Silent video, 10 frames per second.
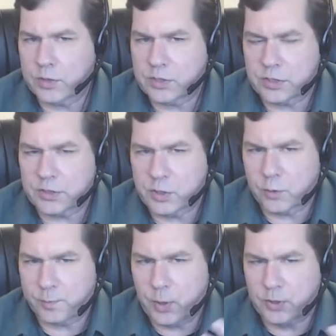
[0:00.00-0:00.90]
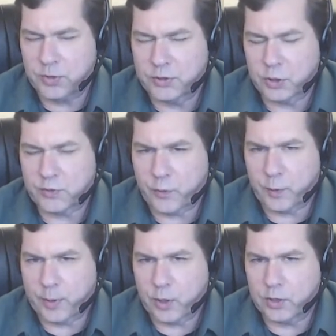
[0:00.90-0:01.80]
a person who searches for a
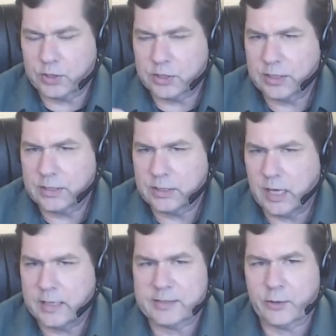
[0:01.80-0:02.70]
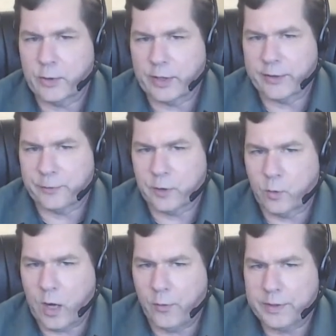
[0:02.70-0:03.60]
purse is not necessarily looking for a
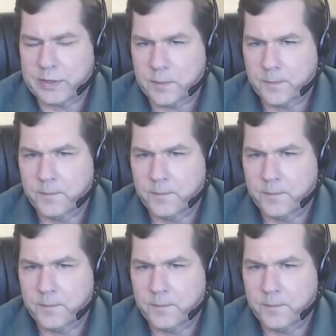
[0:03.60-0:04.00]
wallet.